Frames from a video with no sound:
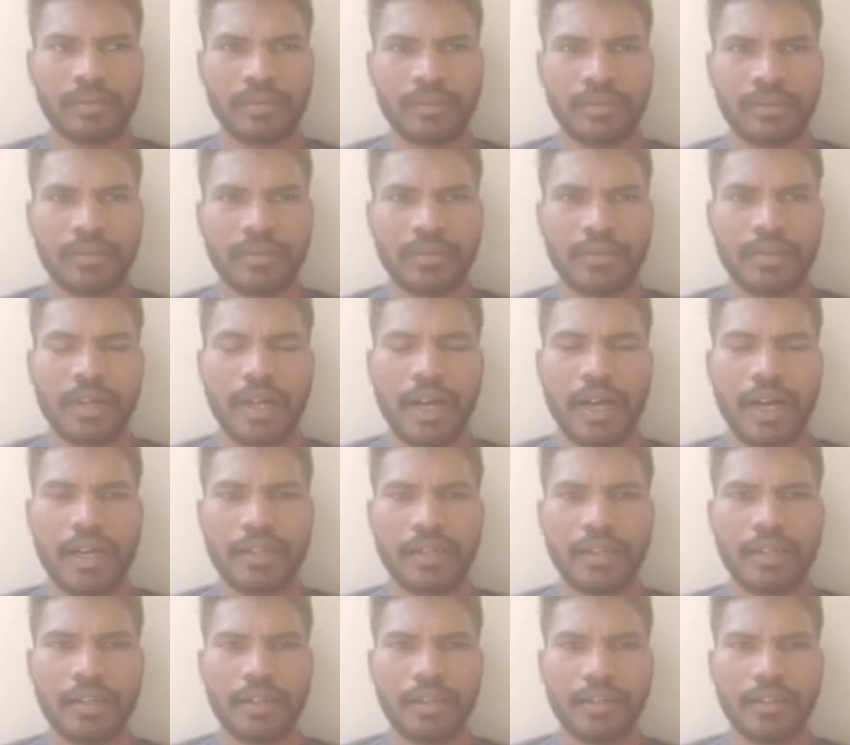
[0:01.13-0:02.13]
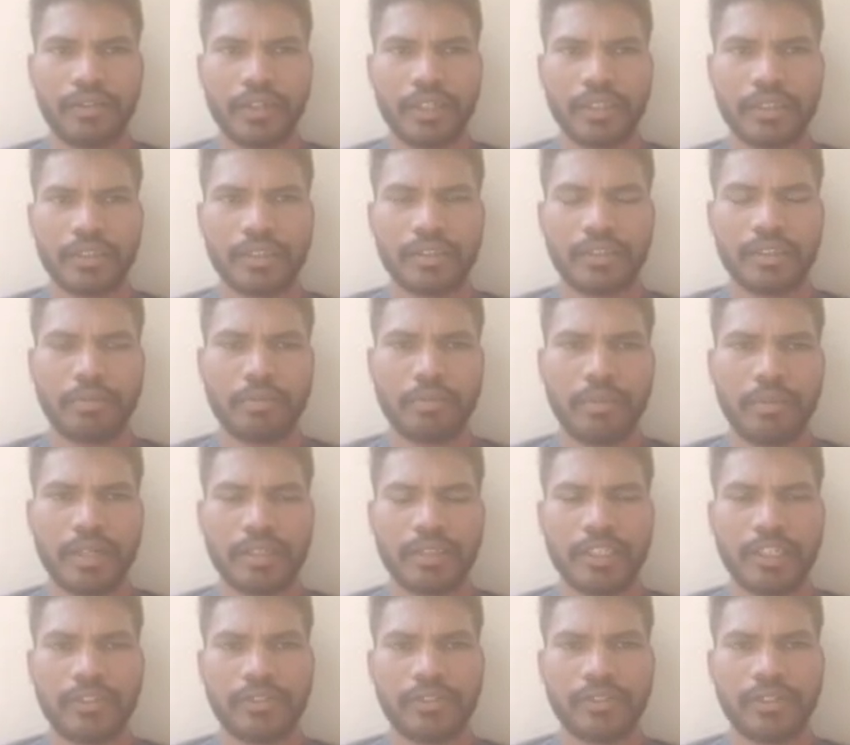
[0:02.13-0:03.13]
Hi, hello friends.
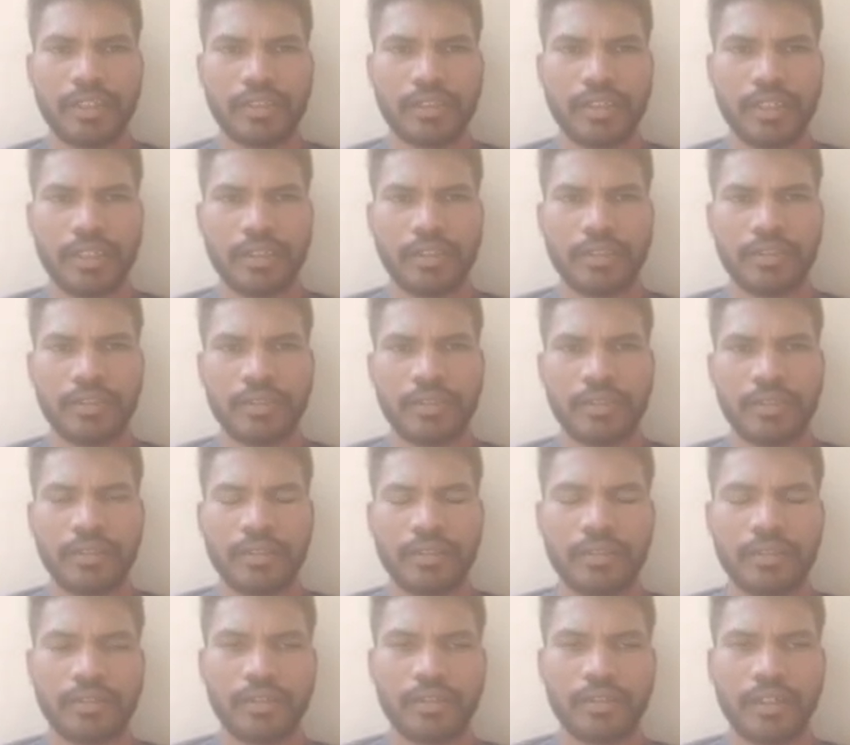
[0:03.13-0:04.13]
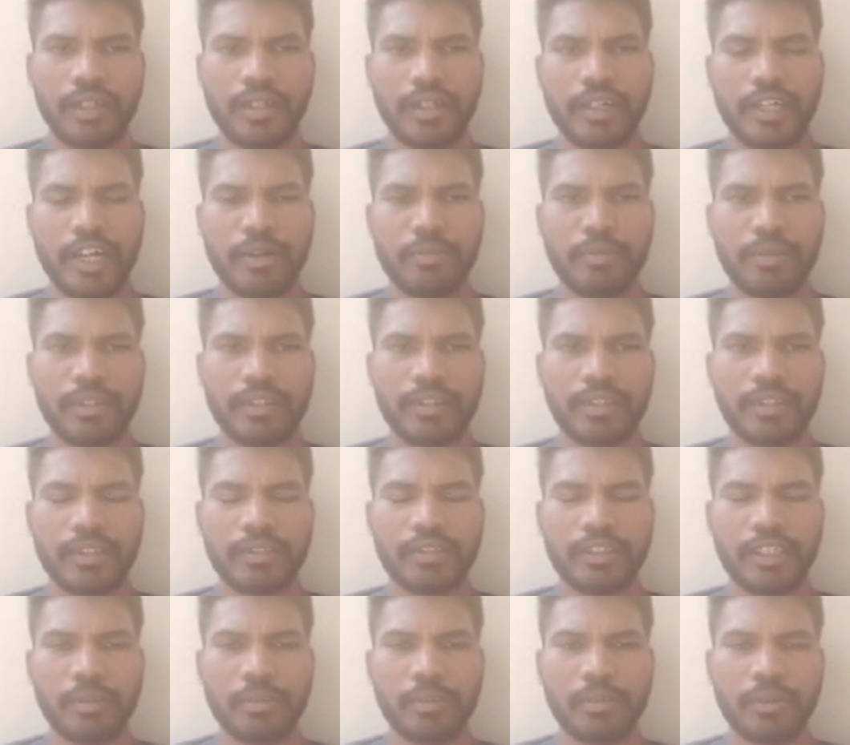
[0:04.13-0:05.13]
Myself Sanjay. Today I am discussing
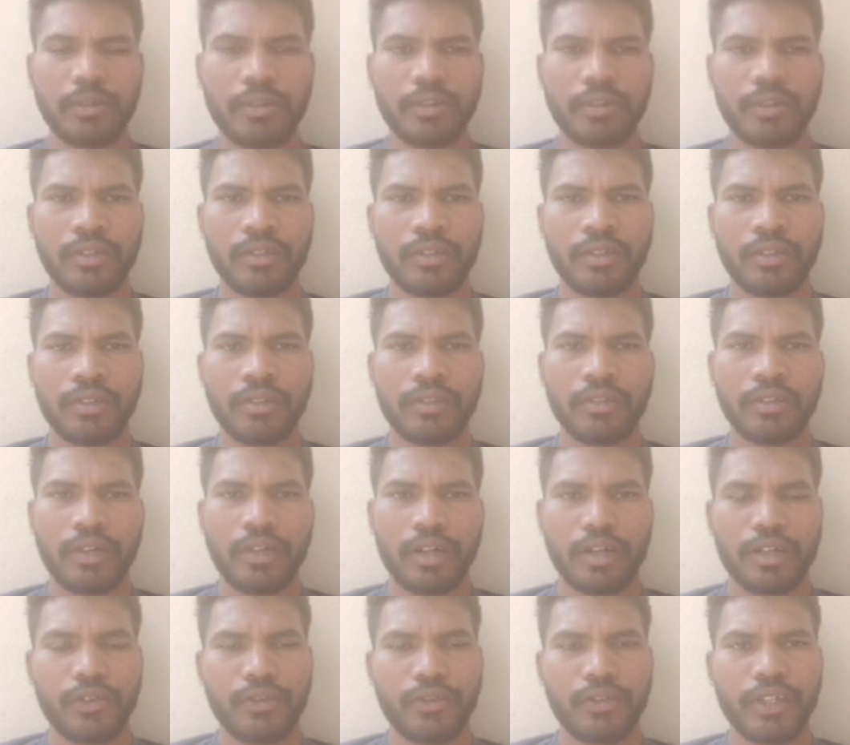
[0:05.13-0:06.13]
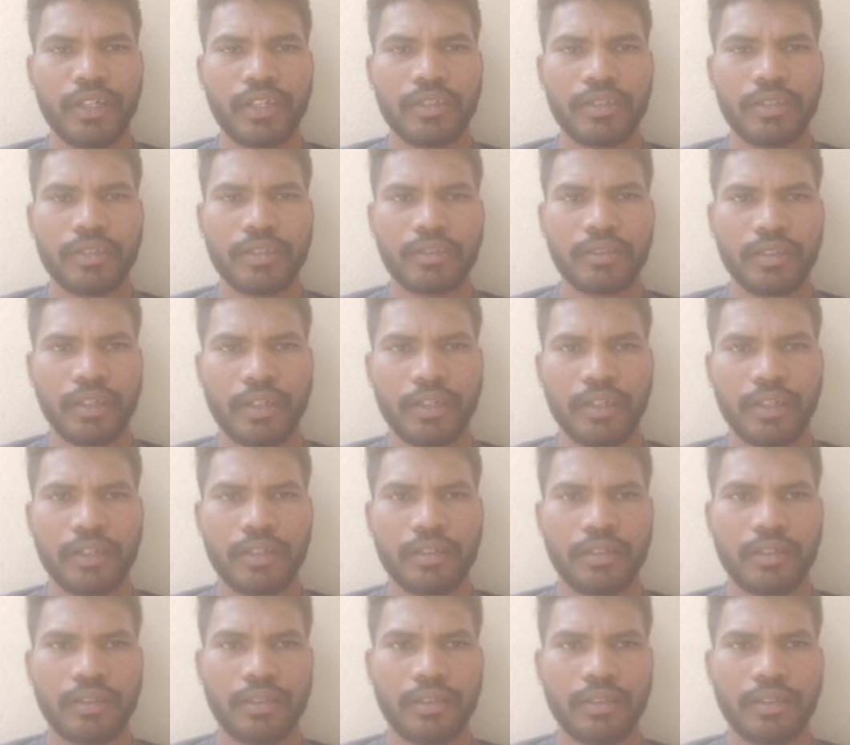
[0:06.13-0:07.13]
about accounting cycle.
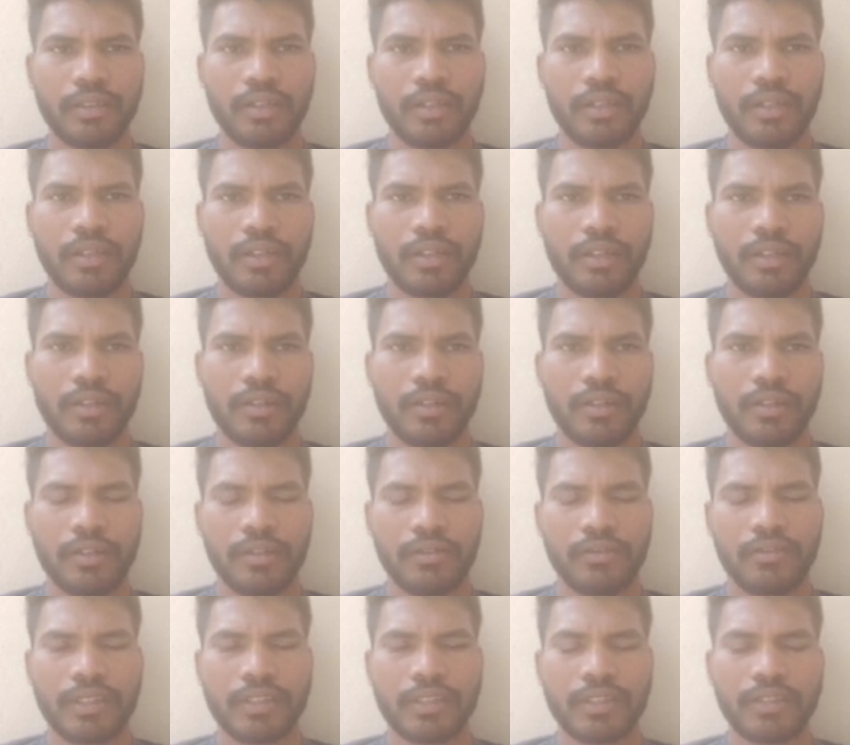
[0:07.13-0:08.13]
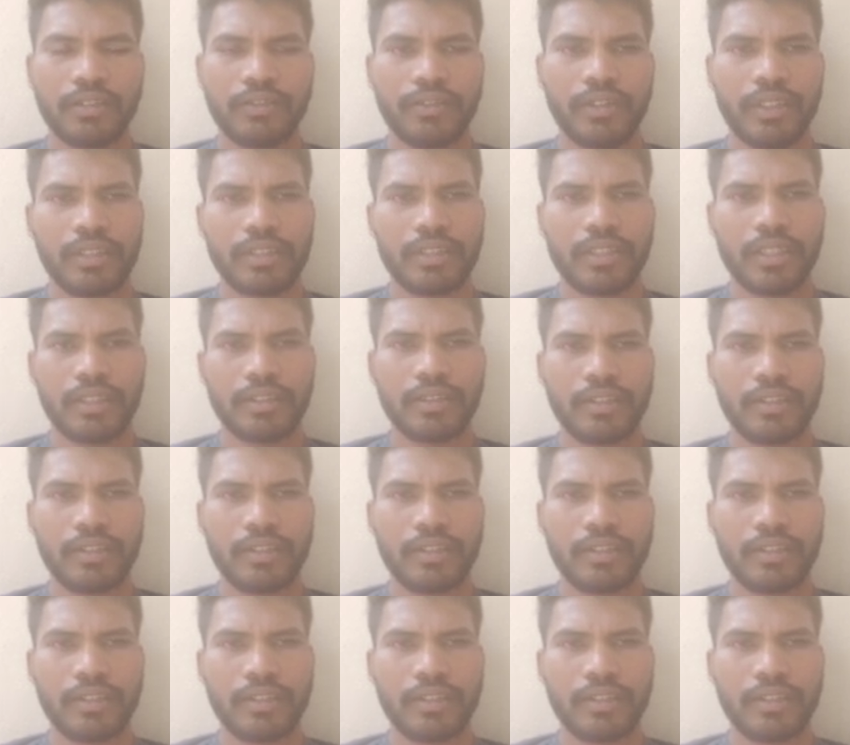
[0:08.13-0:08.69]
First, we discussing